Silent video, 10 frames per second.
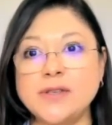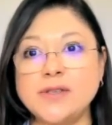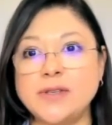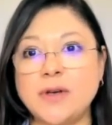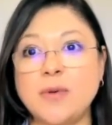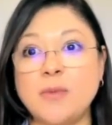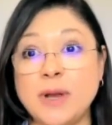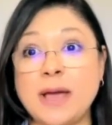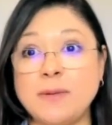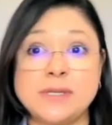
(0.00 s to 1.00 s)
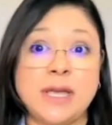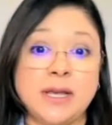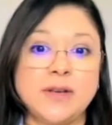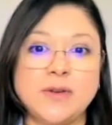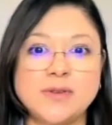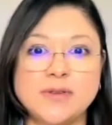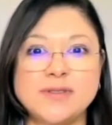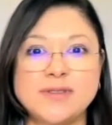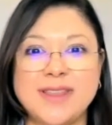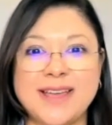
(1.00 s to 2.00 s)
So when I was
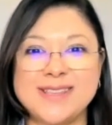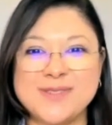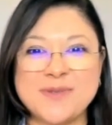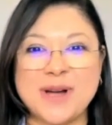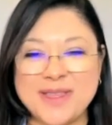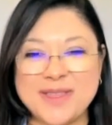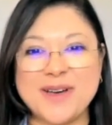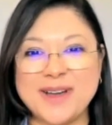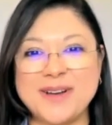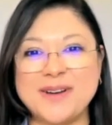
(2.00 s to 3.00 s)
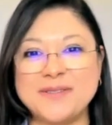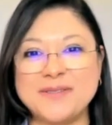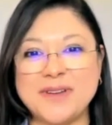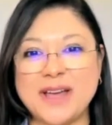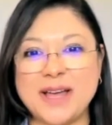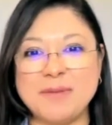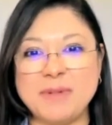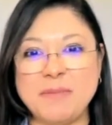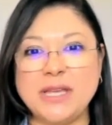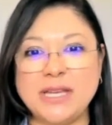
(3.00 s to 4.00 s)
diagnosed, that's who I thought of
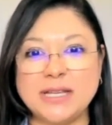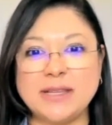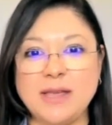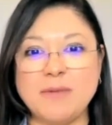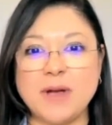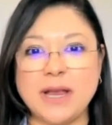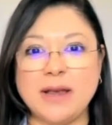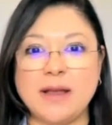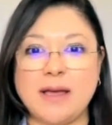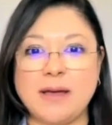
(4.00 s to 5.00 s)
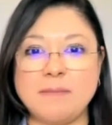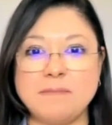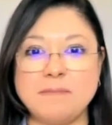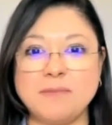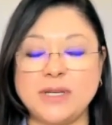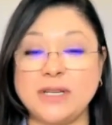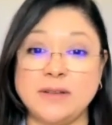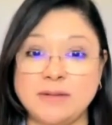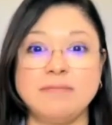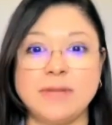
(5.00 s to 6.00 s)
immediately when
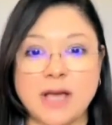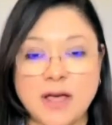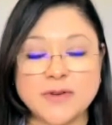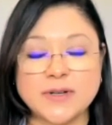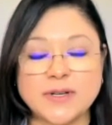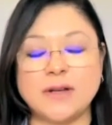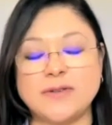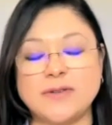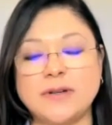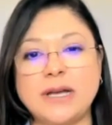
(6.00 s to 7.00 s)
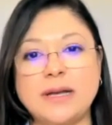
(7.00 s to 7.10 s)
the other doctor